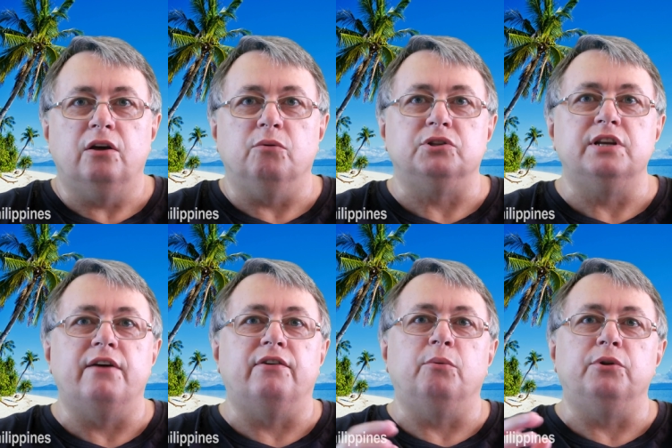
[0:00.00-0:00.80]
It was
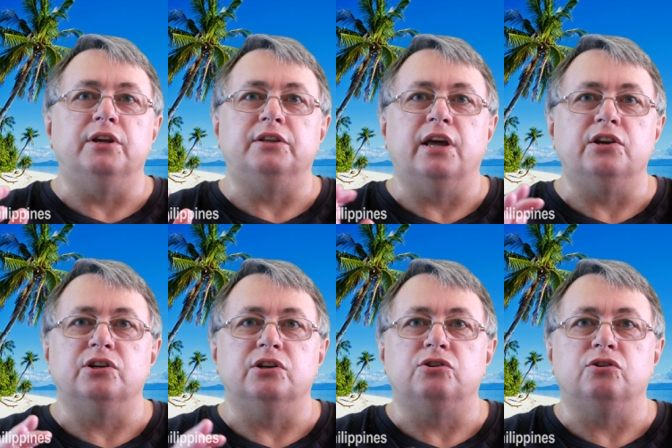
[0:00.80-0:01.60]
never with the
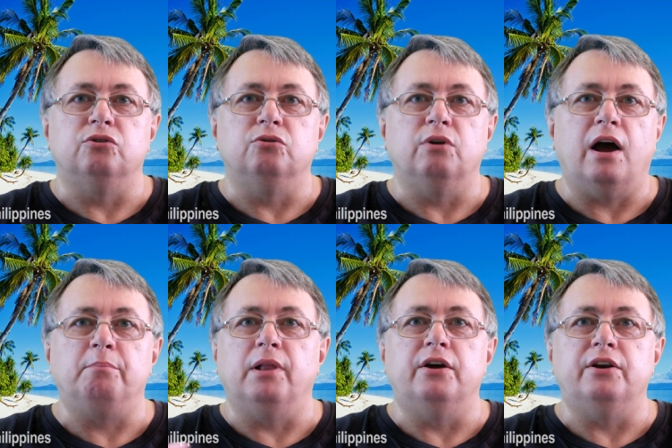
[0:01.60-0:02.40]
intention to
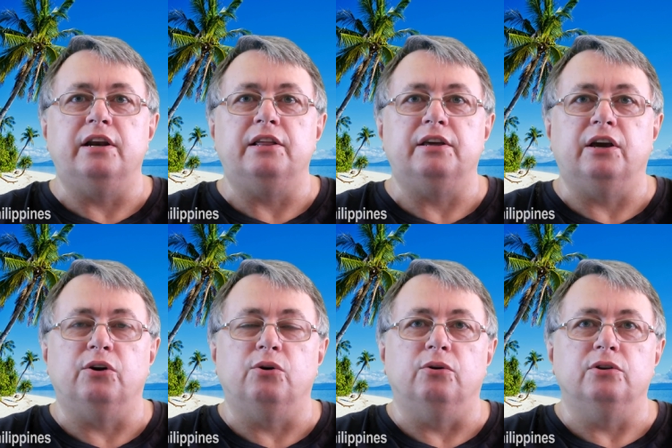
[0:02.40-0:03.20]
upload anything at
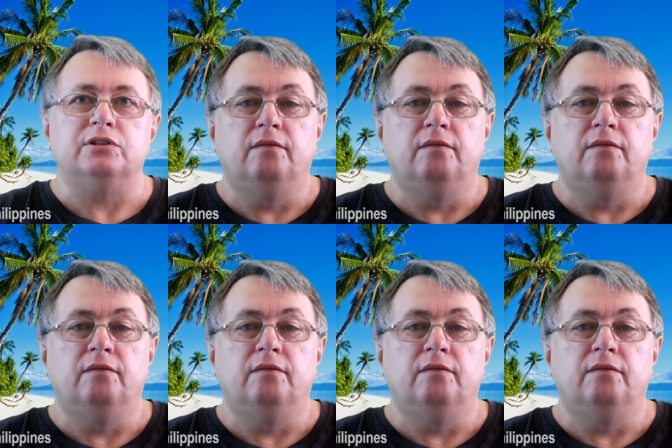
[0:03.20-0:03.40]
all.